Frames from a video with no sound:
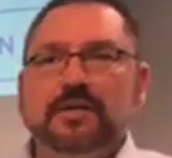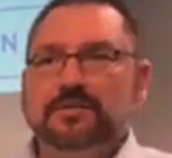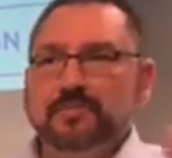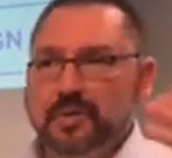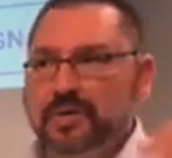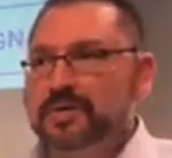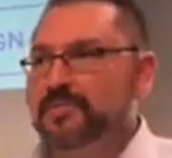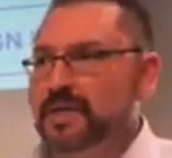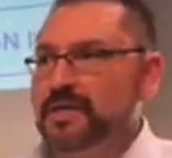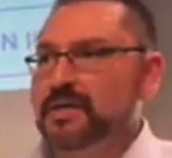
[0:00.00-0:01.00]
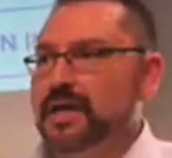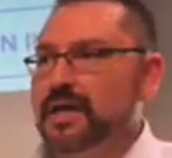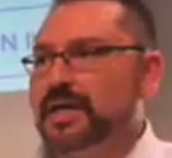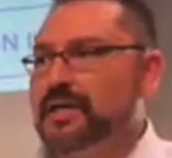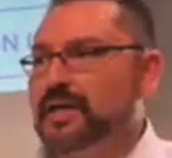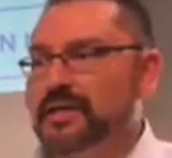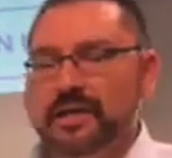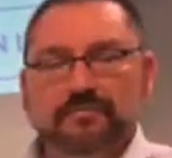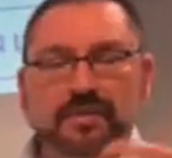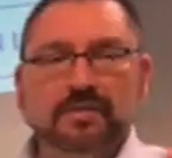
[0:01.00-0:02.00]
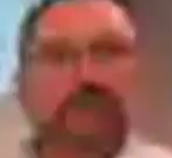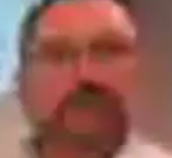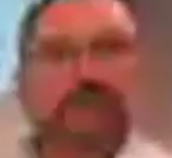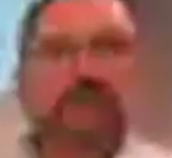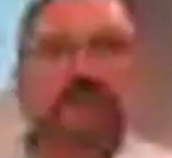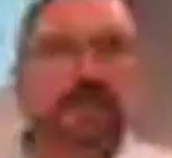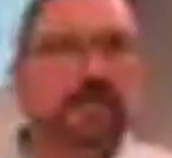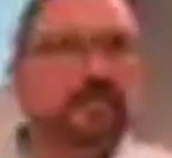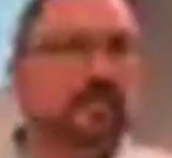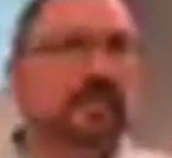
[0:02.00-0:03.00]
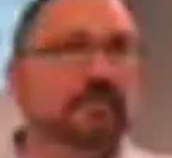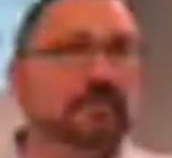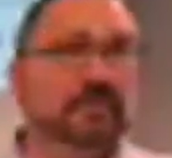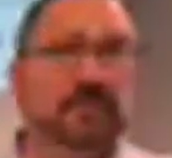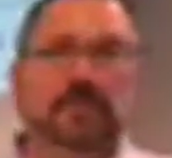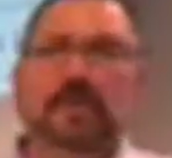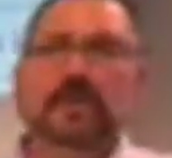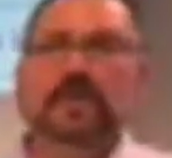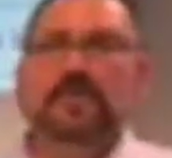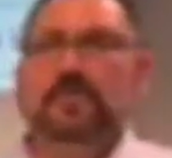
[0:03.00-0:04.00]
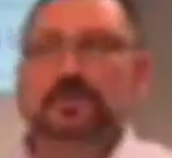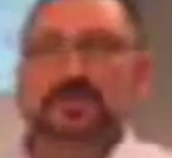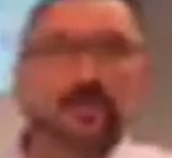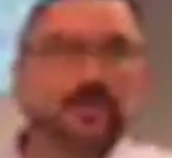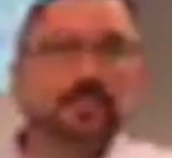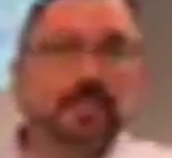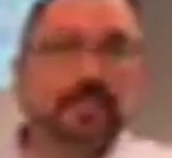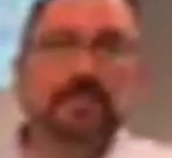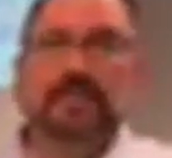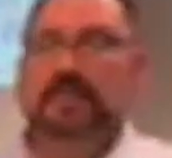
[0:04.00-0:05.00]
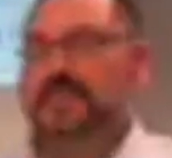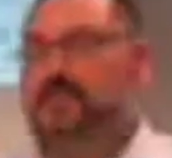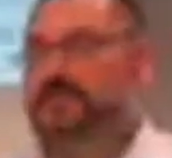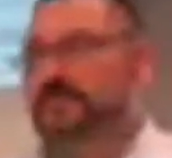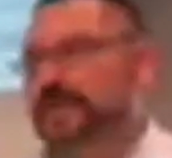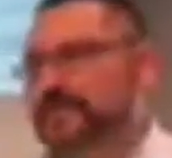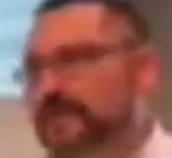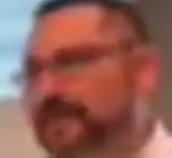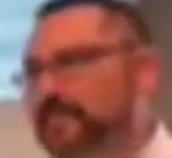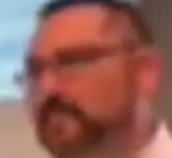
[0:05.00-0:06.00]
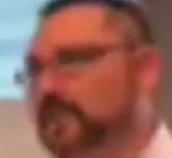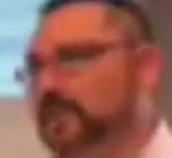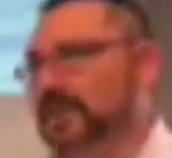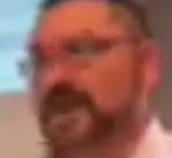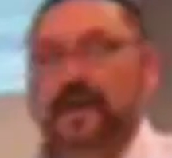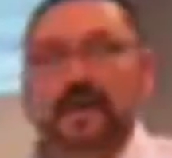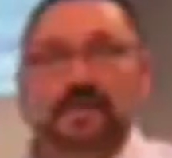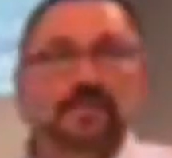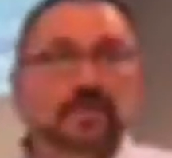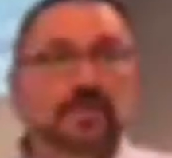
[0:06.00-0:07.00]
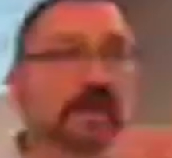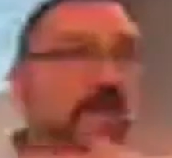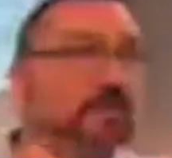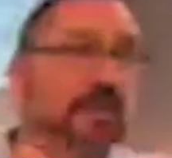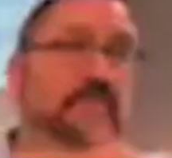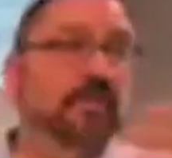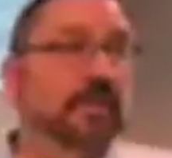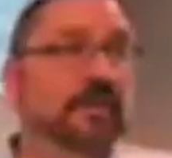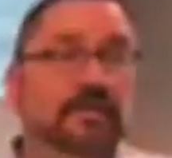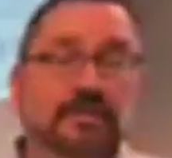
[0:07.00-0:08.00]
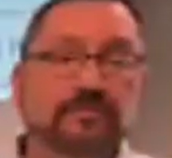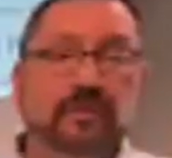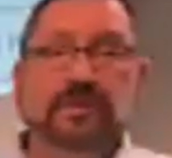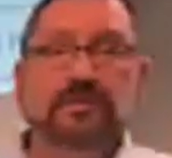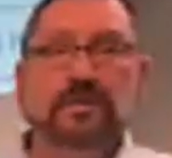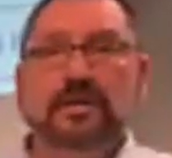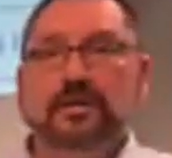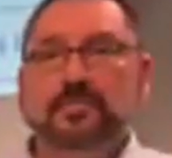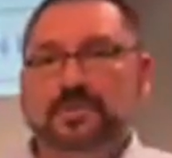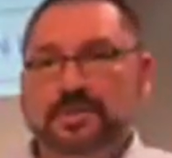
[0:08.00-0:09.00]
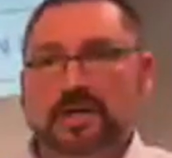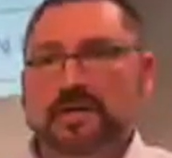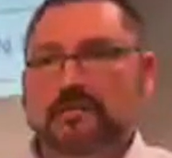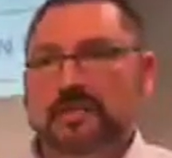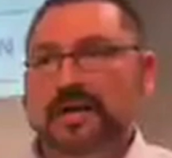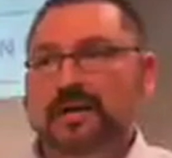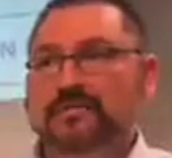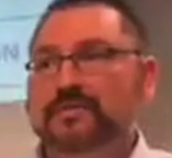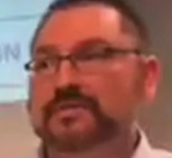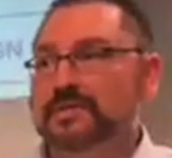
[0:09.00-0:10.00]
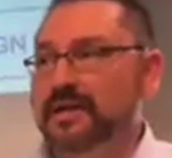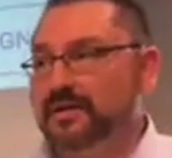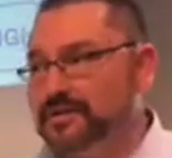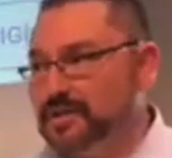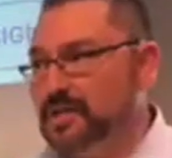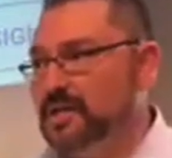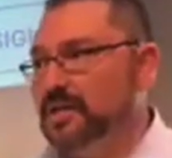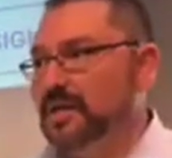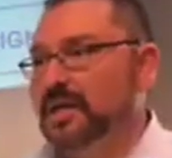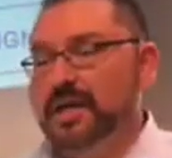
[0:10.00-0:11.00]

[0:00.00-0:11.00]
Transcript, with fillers: They supported me and, and gave me a salary based on, you know, what was reasonable and what the needs of my family were. And in turn, I was able then to focus one hundred percent of my efforts and energy